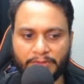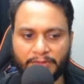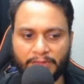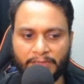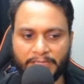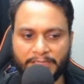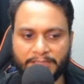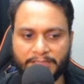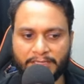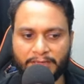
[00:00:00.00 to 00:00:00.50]

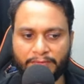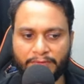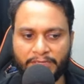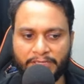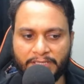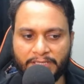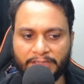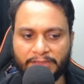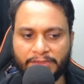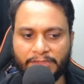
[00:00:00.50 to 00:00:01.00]
Let's say we
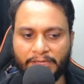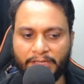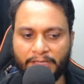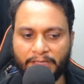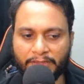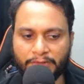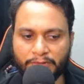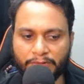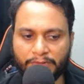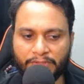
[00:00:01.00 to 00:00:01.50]
take
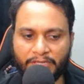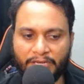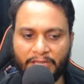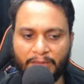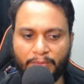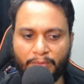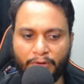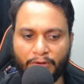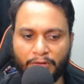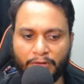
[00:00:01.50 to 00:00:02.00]
3. So 3
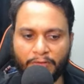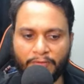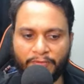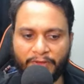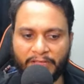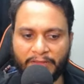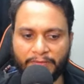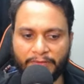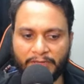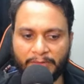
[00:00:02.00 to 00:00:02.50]
mod of
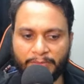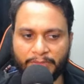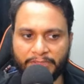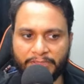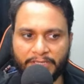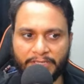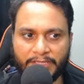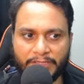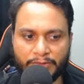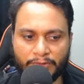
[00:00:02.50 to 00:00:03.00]
5 will be 3.